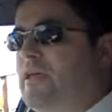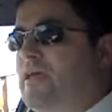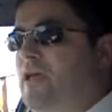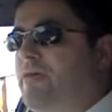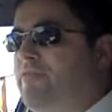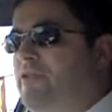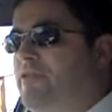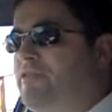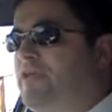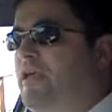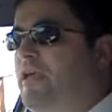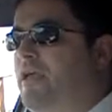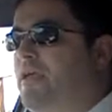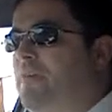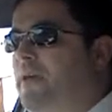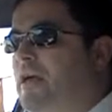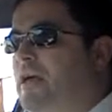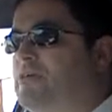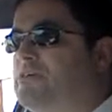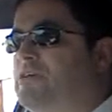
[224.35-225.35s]
If you think
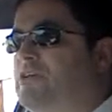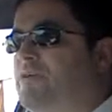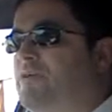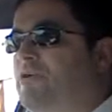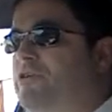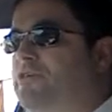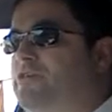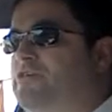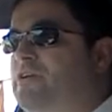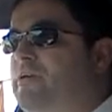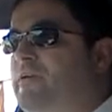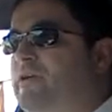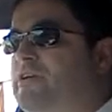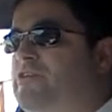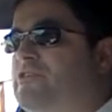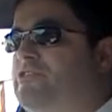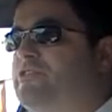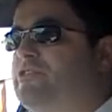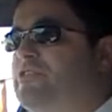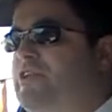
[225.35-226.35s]
about it, what you're doing
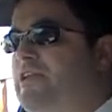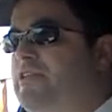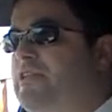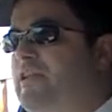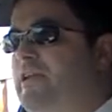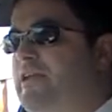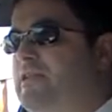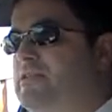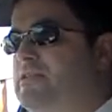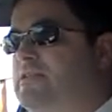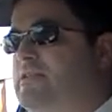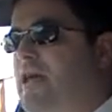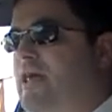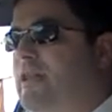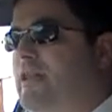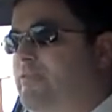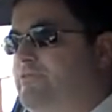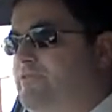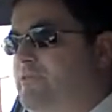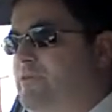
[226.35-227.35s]
is you're signalling to
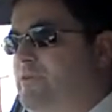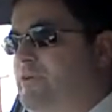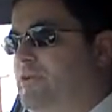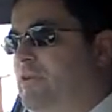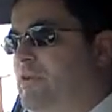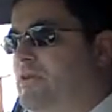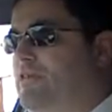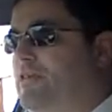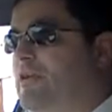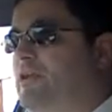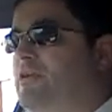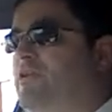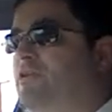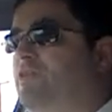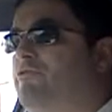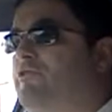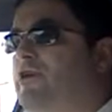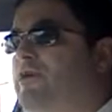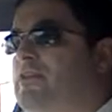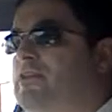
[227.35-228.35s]
tell everybody that
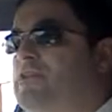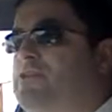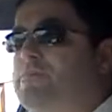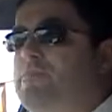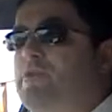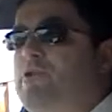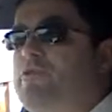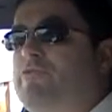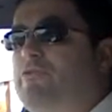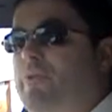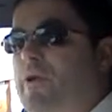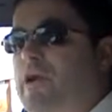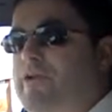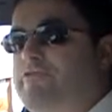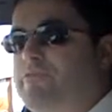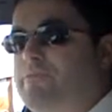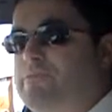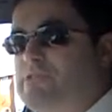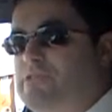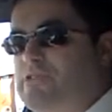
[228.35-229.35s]
you're ready to move away
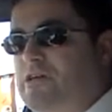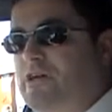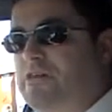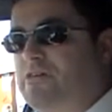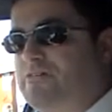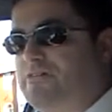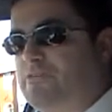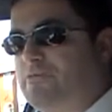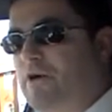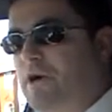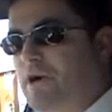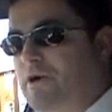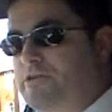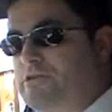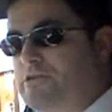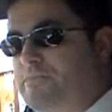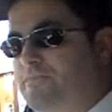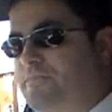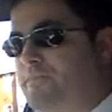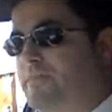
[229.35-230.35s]
from the side of the
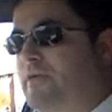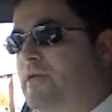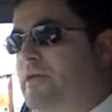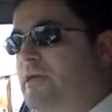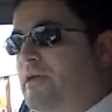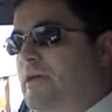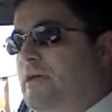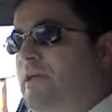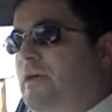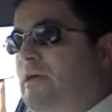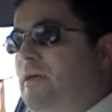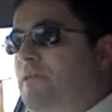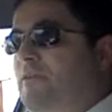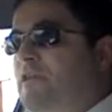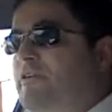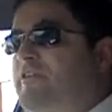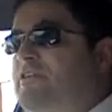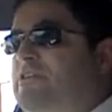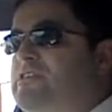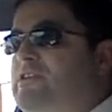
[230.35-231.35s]
road.
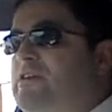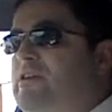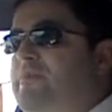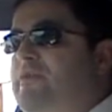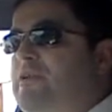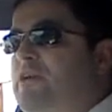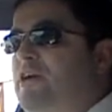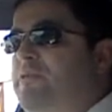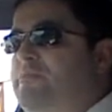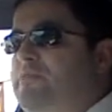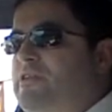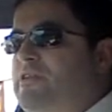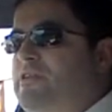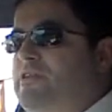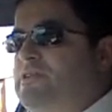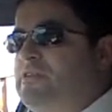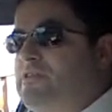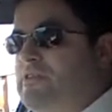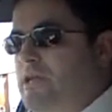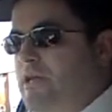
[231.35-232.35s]
Well, if there's going to be nobody
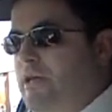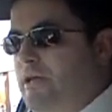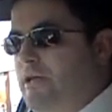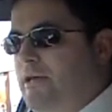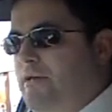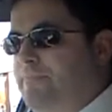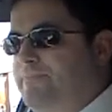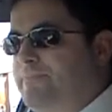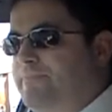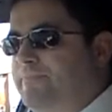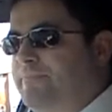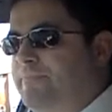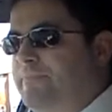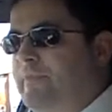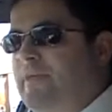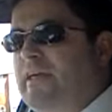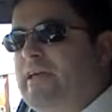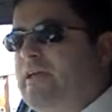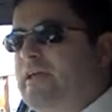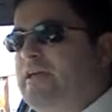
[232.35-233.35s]
to see it,
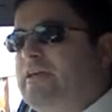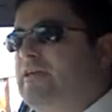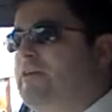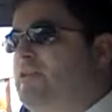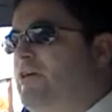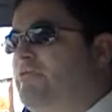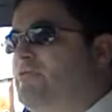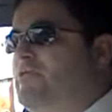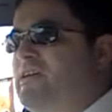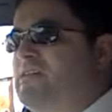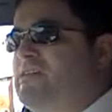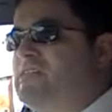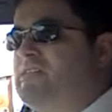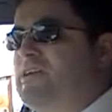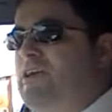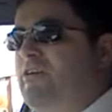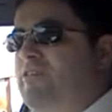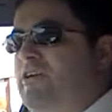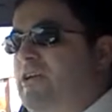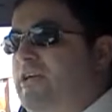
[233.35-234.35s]
you don't
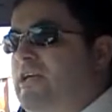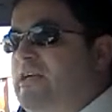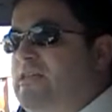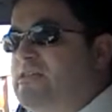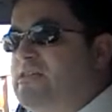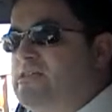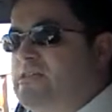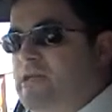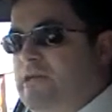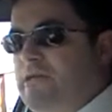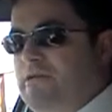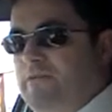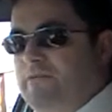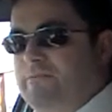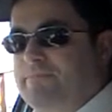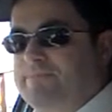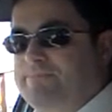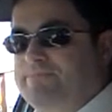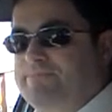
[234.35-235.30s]
necessarily need to signal.